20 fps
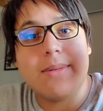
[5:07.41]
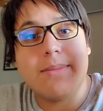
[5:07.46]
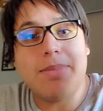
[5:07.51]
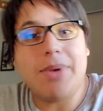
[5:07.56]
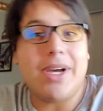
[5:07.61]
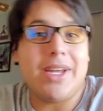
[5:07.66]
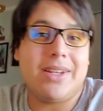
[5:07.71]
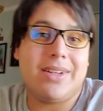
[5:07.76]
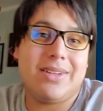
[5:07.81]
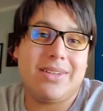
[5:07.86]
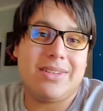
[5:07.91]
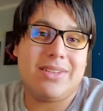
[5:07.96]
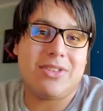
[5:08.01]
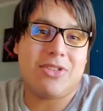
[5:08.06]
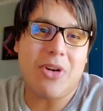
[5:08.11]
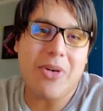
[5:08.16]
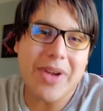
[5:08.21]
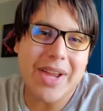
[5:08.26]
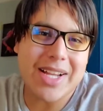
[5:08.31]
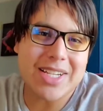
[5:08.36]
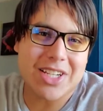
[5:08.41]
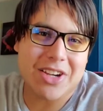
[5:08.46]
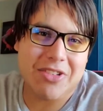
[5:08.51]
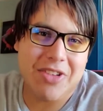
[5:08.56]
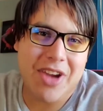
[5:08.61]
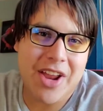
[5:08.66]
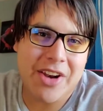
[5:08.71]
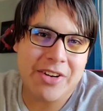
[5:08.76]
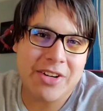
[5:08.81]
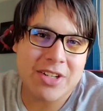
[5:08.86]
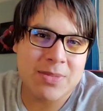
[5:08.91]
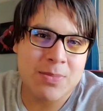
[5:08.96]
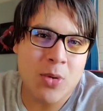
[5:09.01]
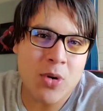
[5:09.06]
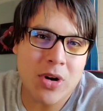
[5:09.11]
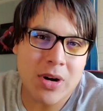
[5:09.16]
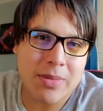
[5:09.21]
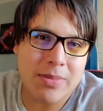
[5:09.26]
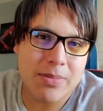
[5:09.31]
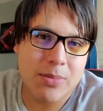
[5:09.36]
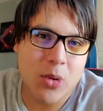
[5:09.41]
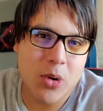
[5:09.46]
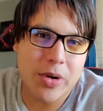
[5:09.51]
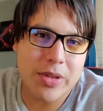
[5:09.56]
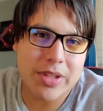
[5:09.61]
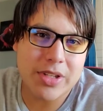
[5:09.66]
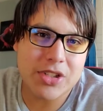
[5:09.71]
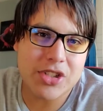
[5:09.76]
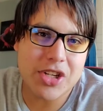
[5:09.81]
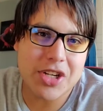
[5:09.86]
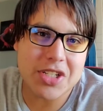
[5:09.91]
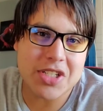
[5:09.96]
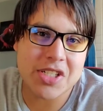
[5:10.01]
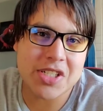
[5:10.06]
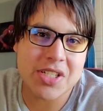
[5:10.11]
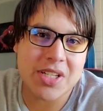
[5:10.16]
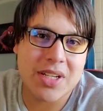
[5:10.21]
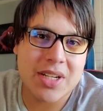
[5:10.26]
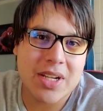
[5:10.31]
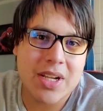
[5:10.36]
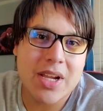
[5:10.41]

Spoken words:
But growing as a creator is more than just